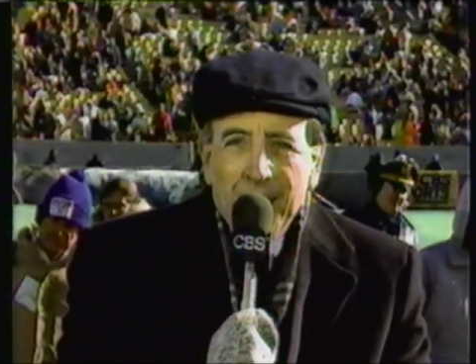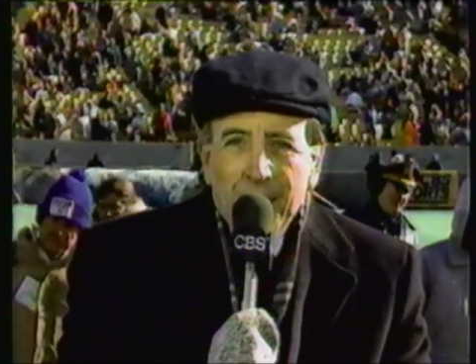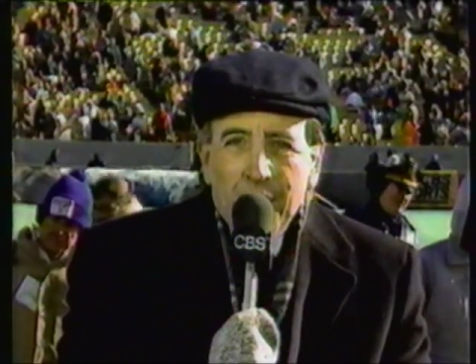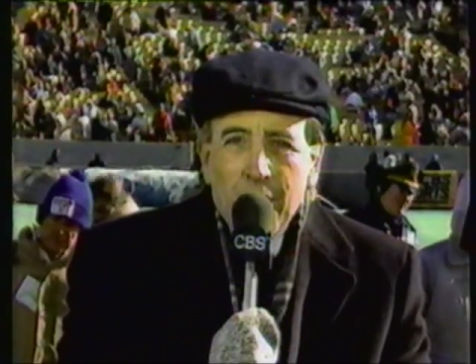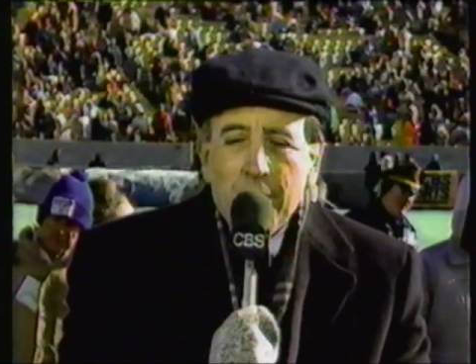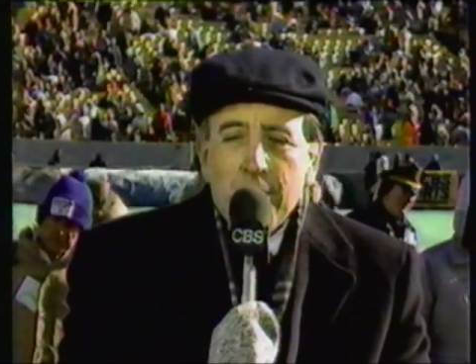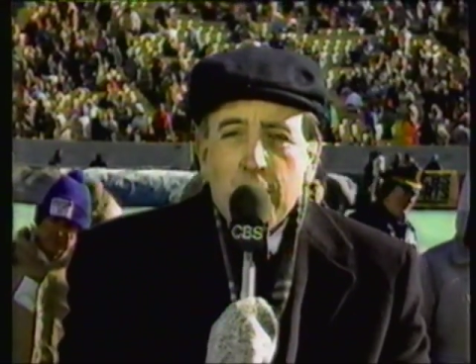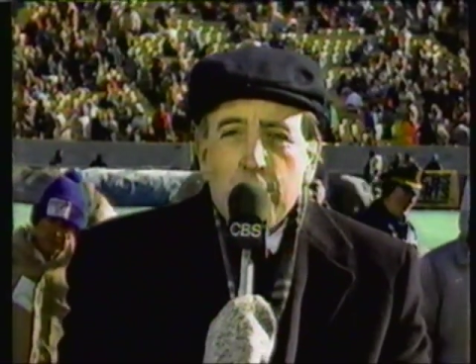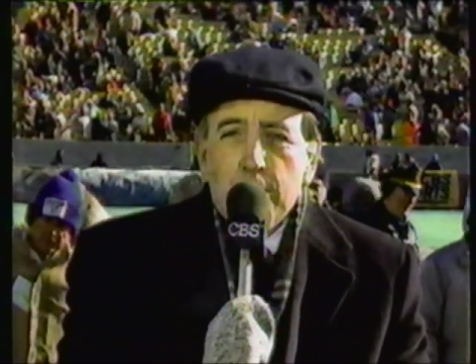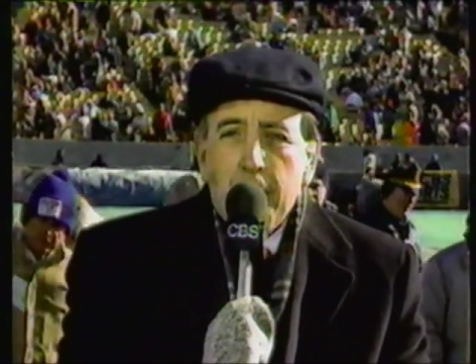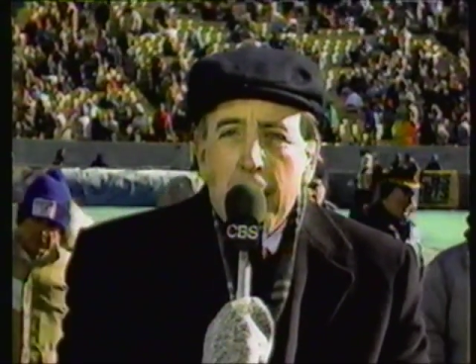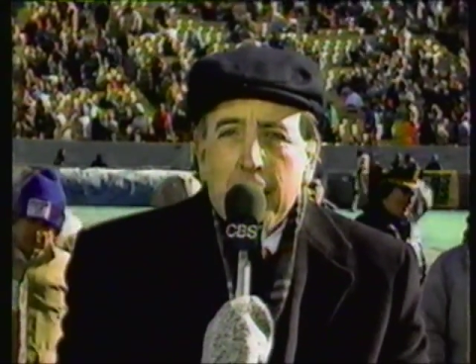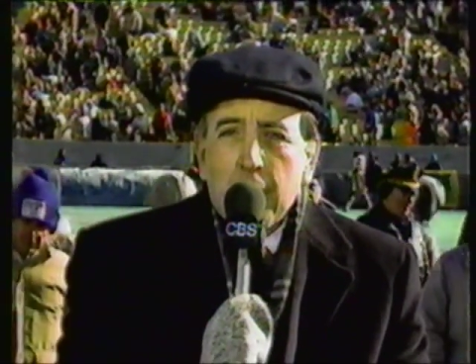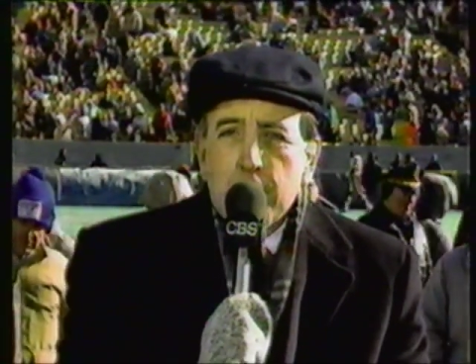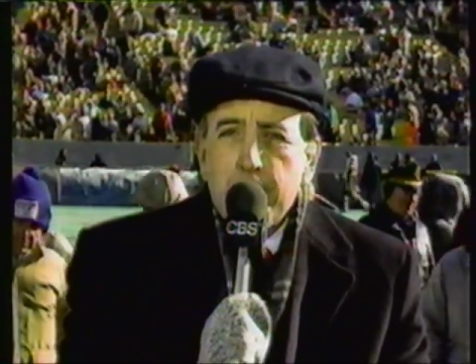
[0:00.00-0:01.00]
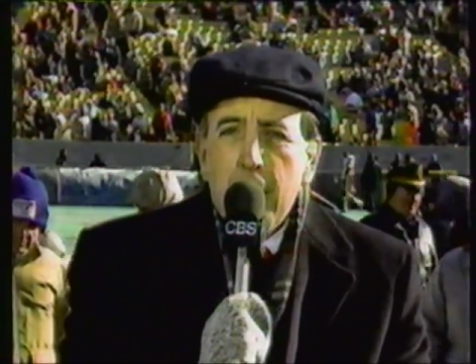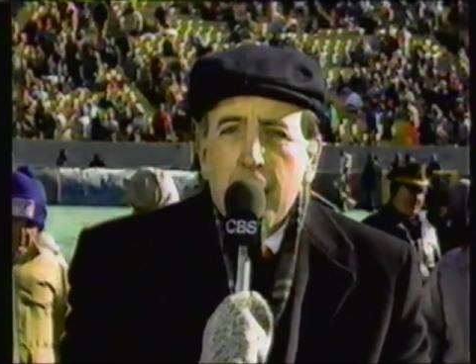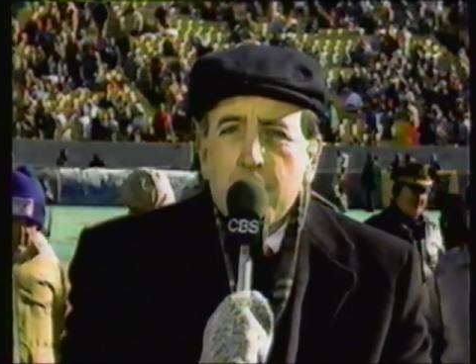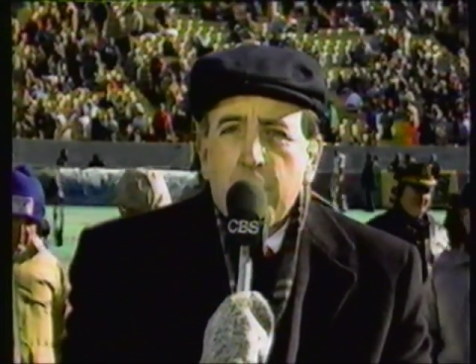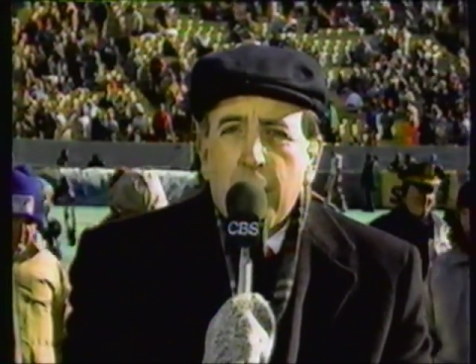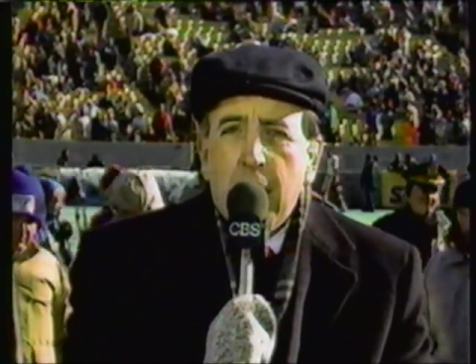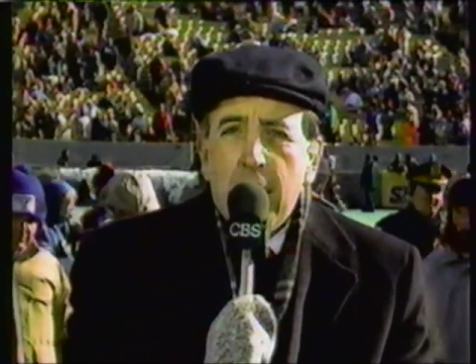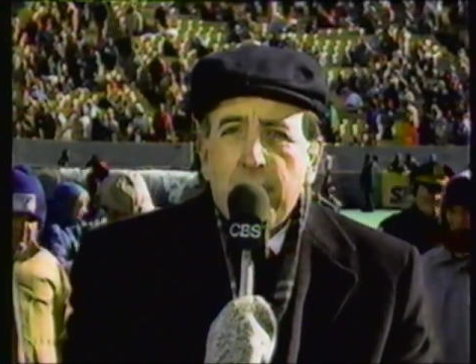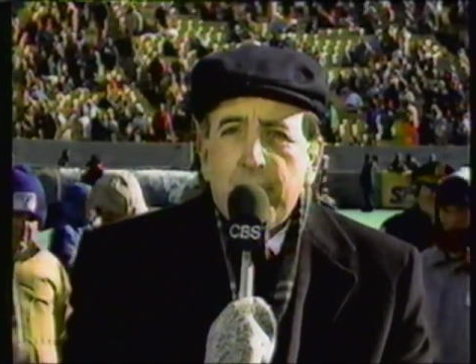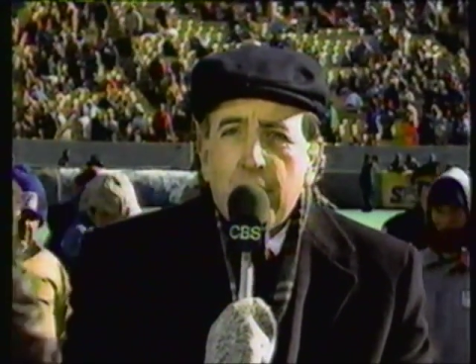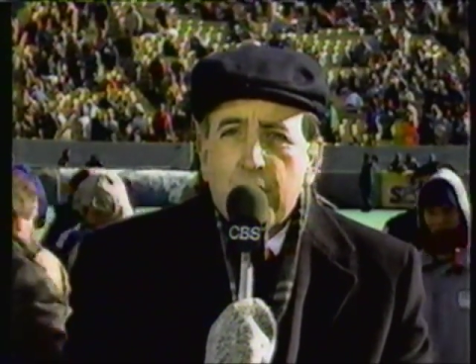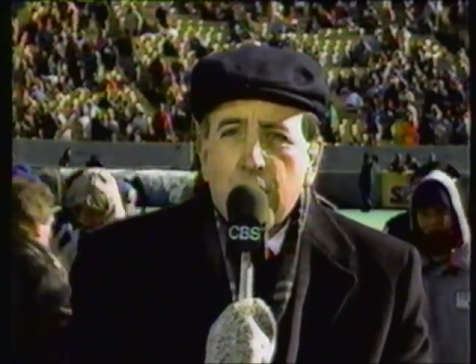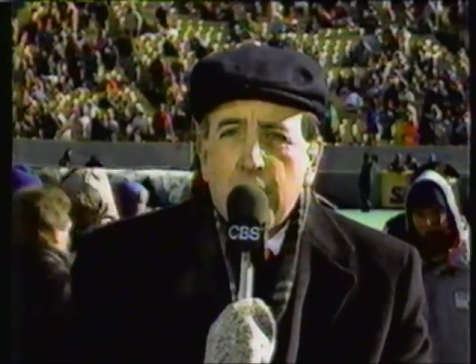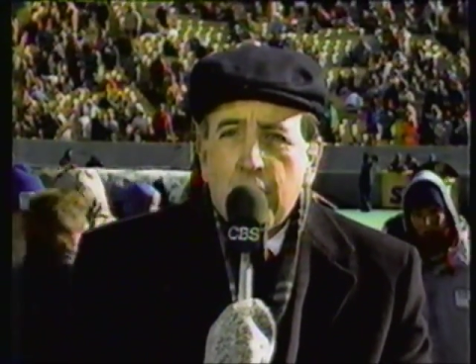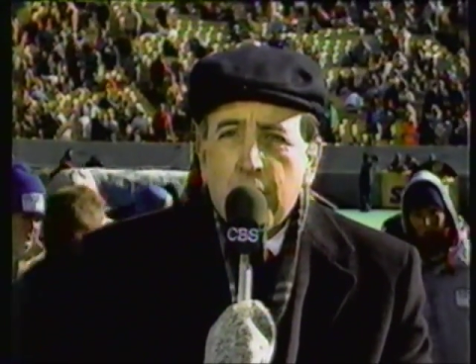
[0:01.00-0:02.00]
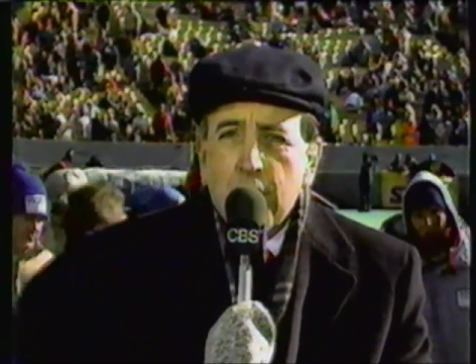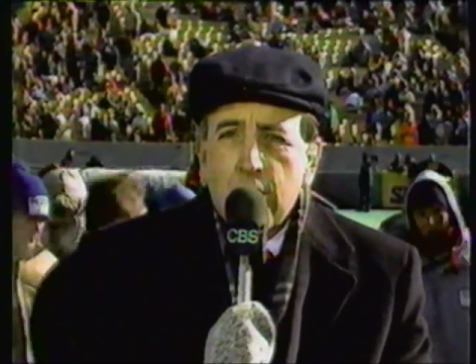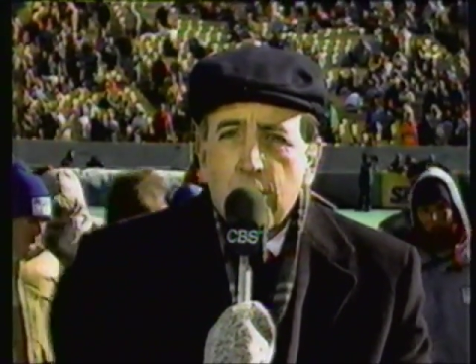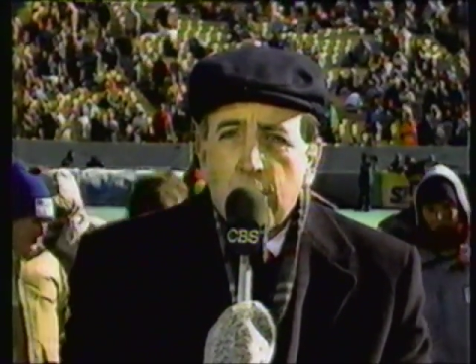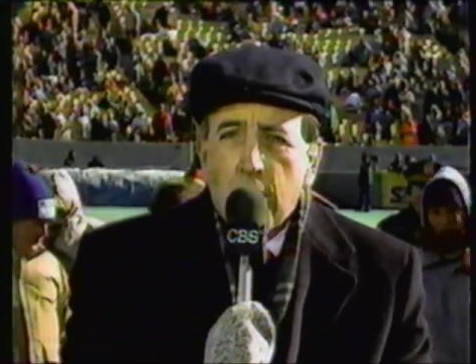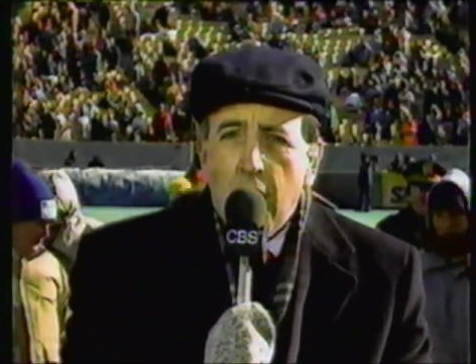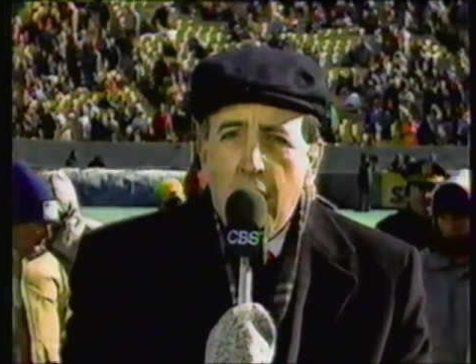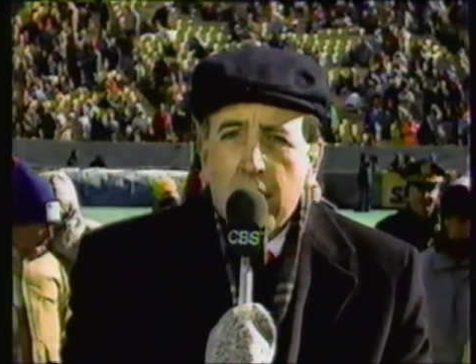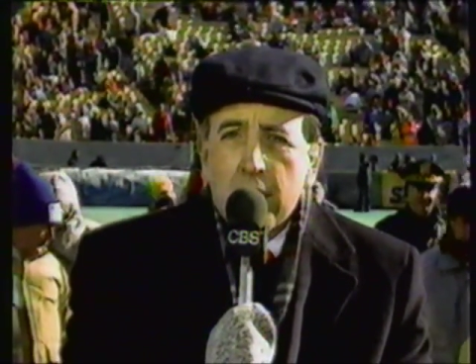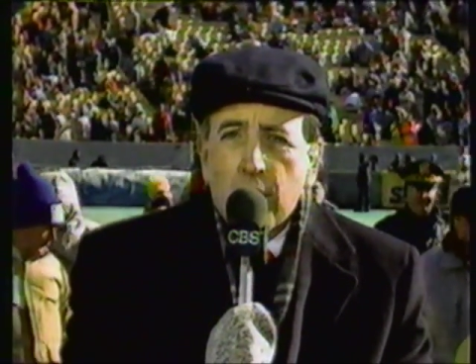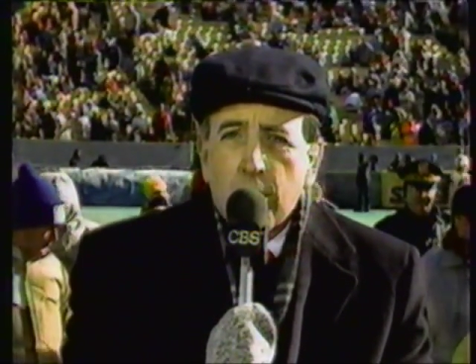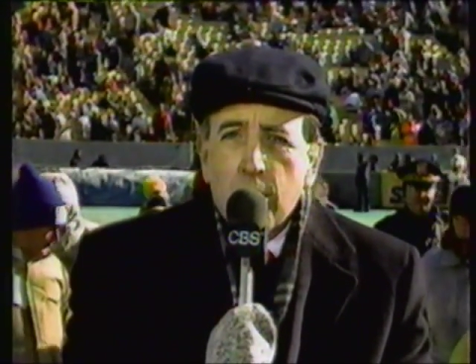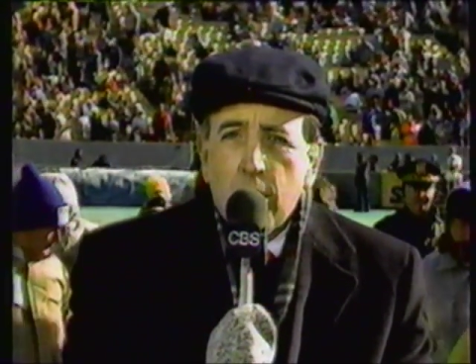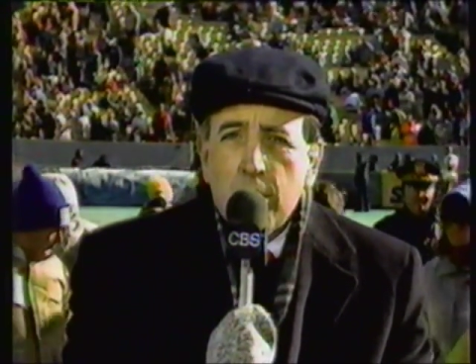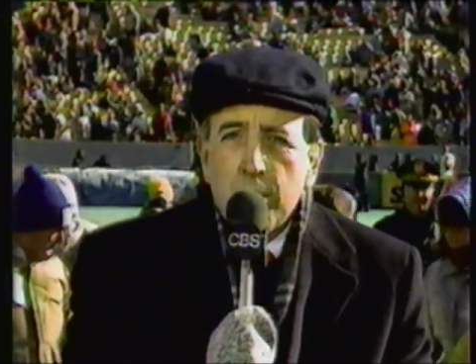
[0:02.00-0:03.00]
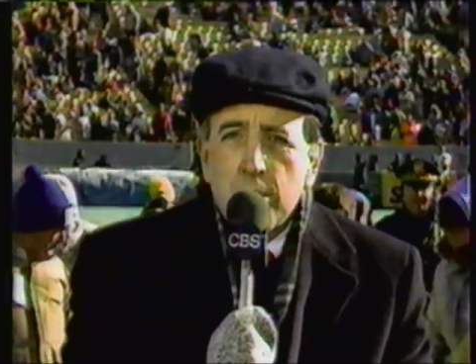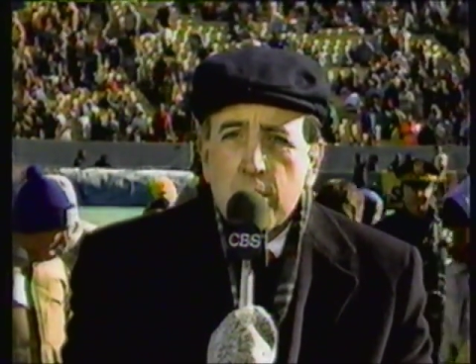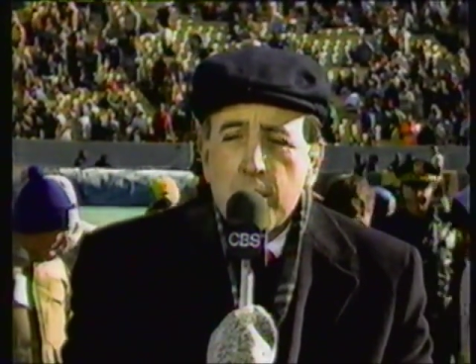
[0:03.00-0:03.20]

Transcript: Irv, as you might expect, when I visited the two locker rooms,